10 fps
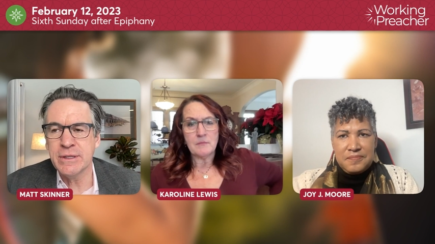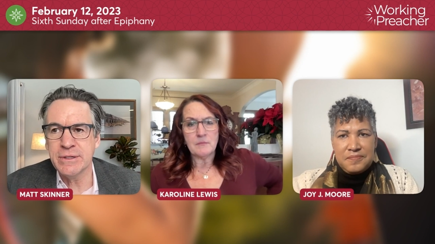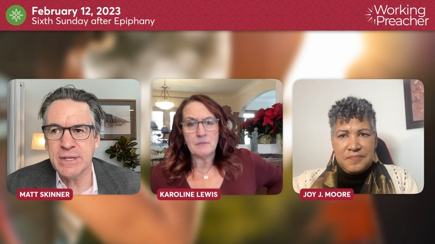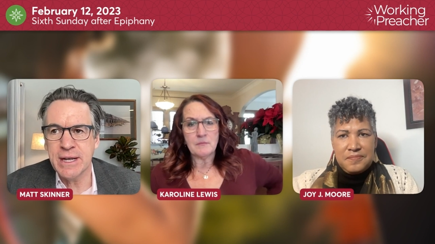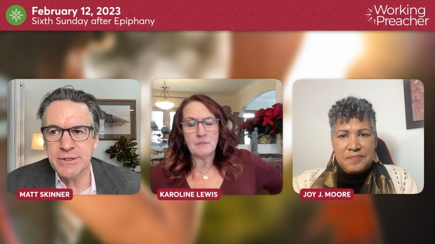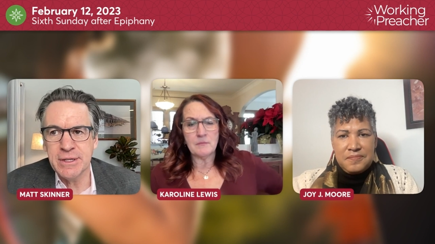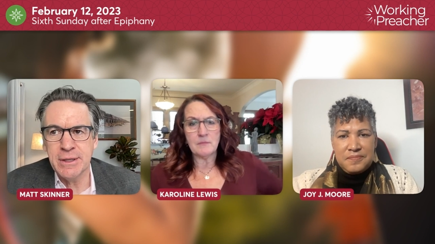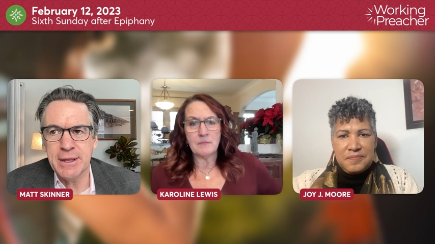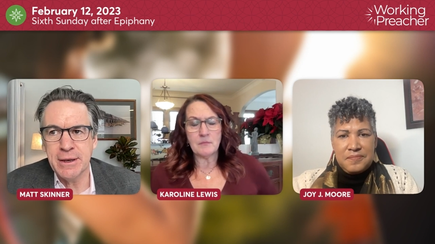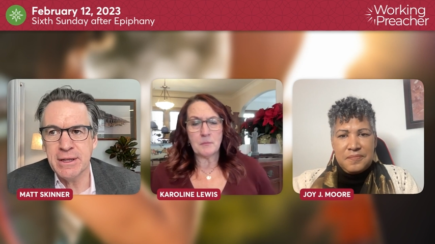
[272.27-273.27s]
Speaker 1: at this text
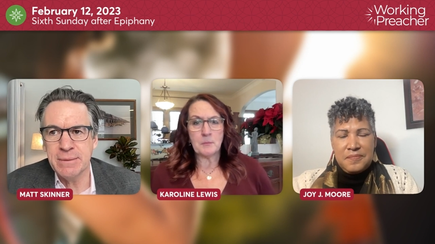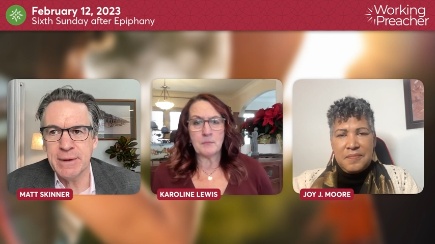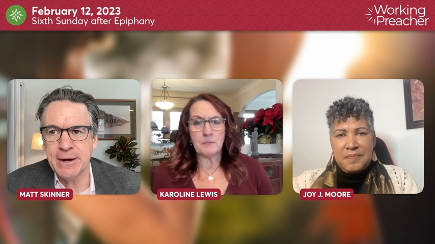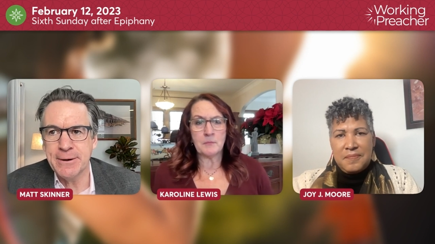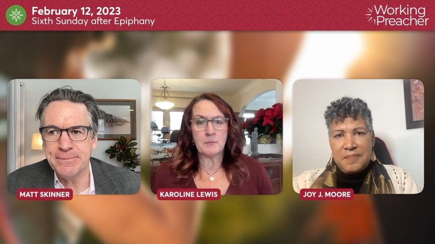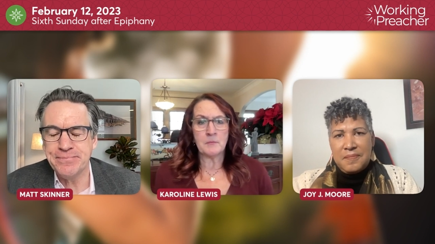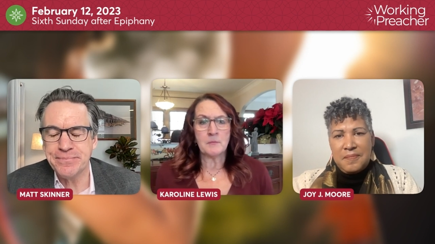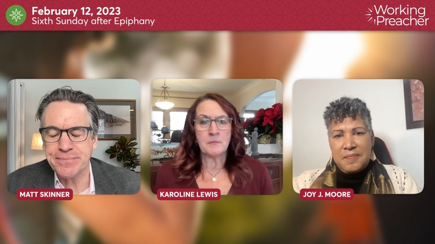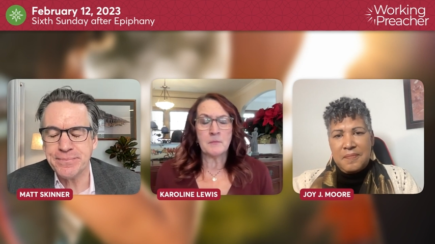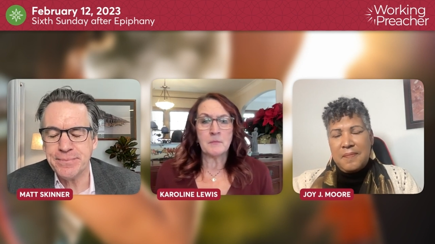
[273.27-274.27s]
and then think about
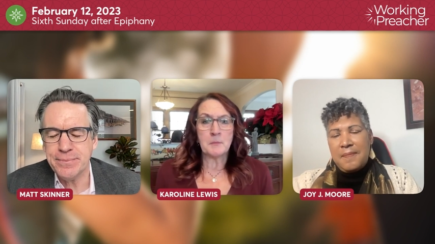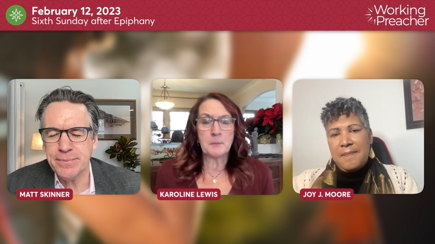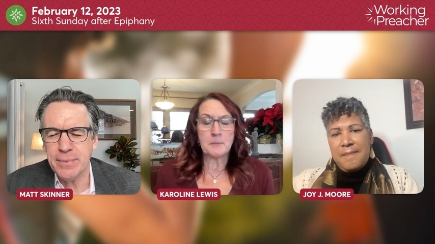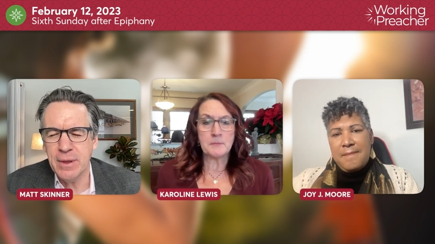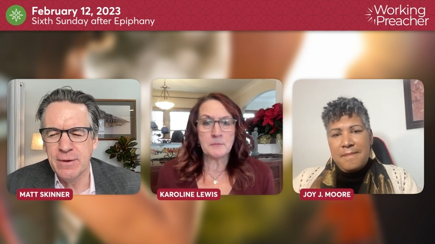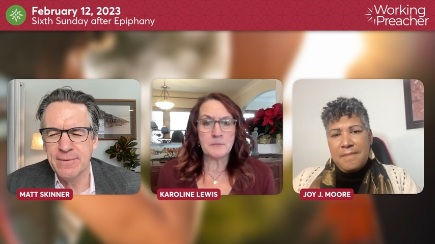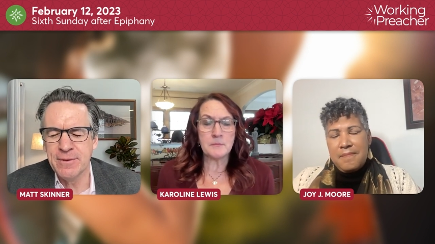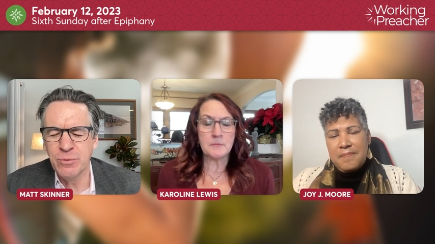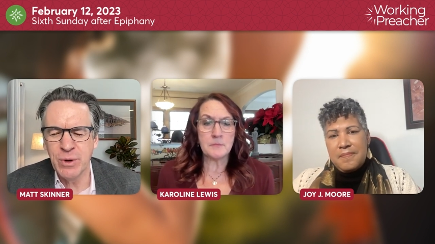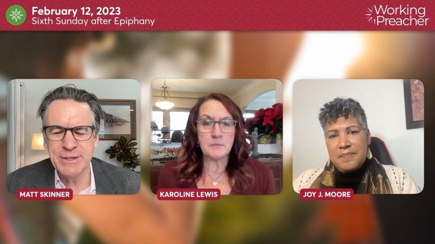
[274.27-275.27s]

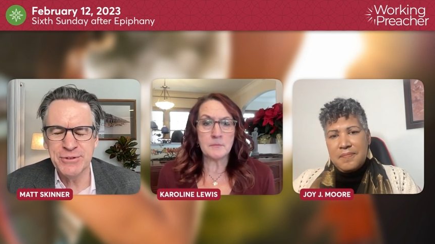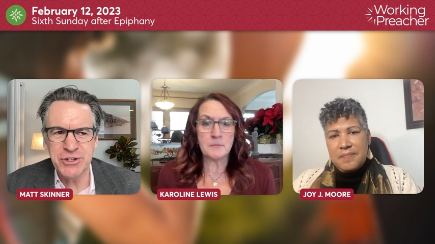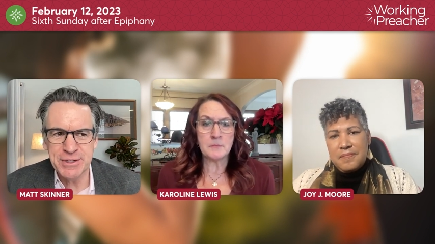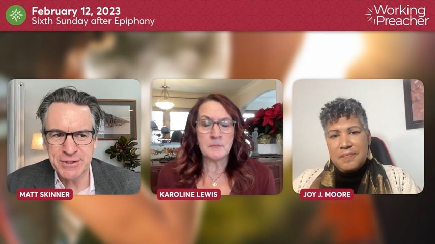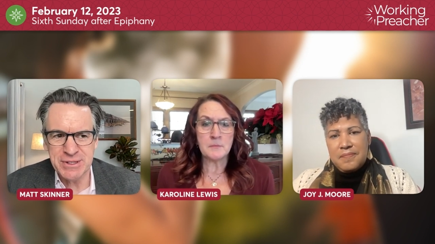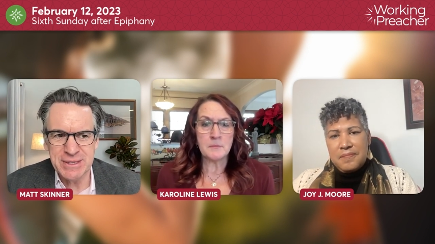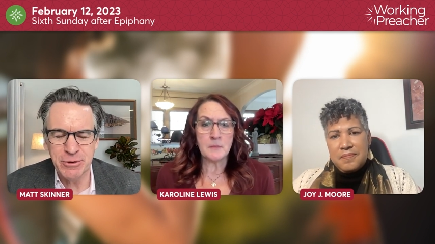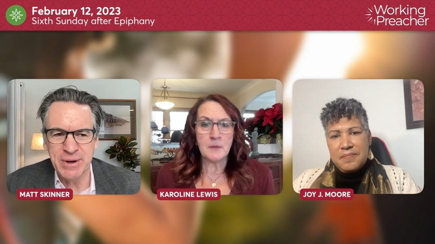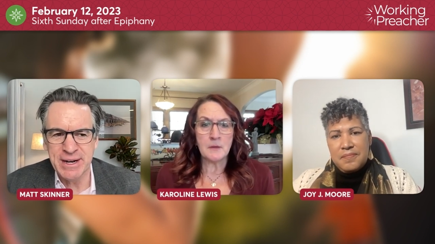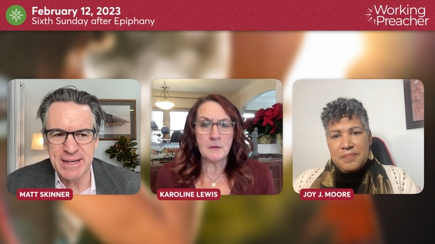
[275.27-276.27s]
from what is Jesus
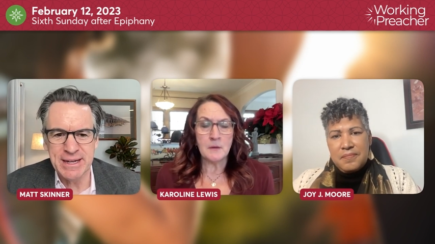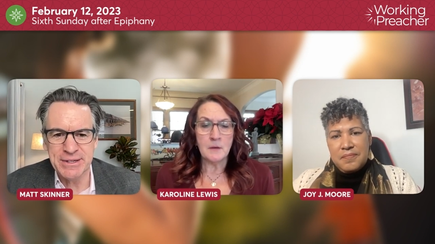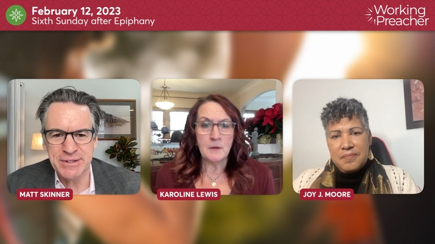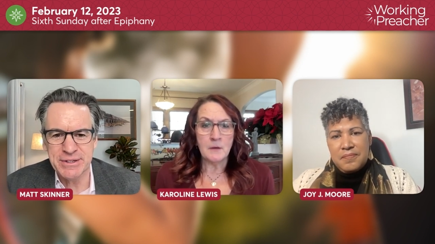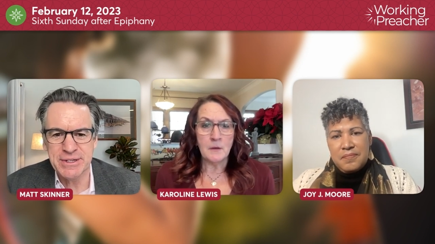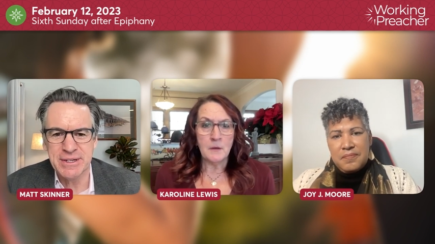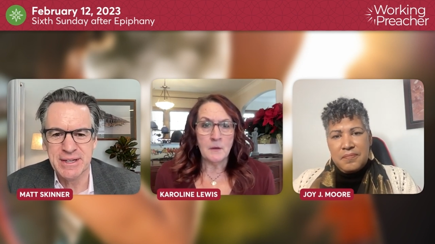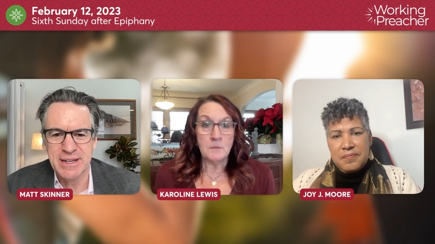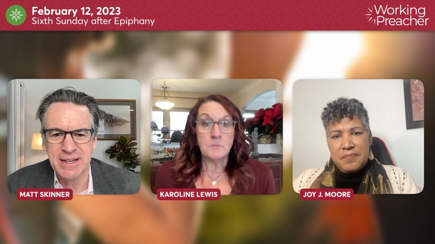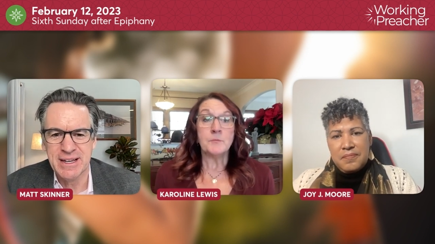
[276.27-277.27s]
liberating us,
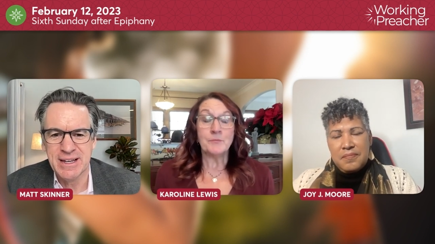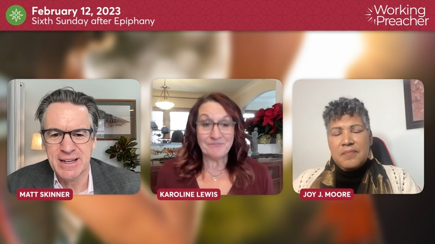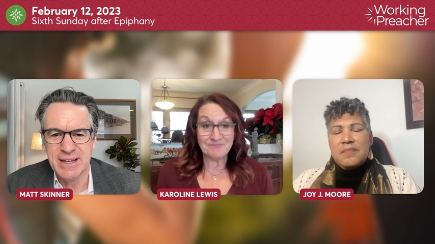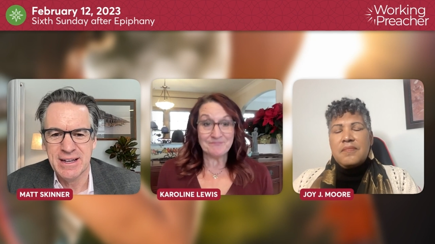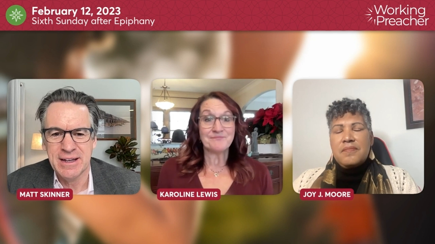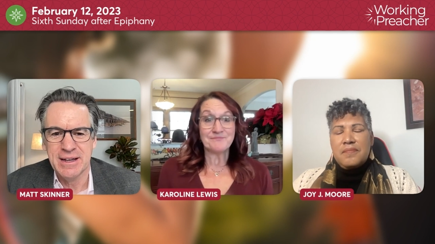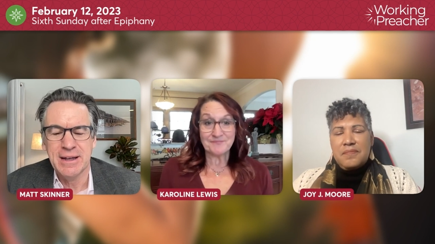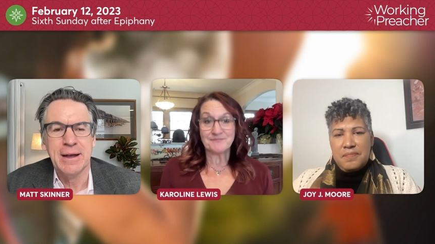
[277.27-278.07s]
mm.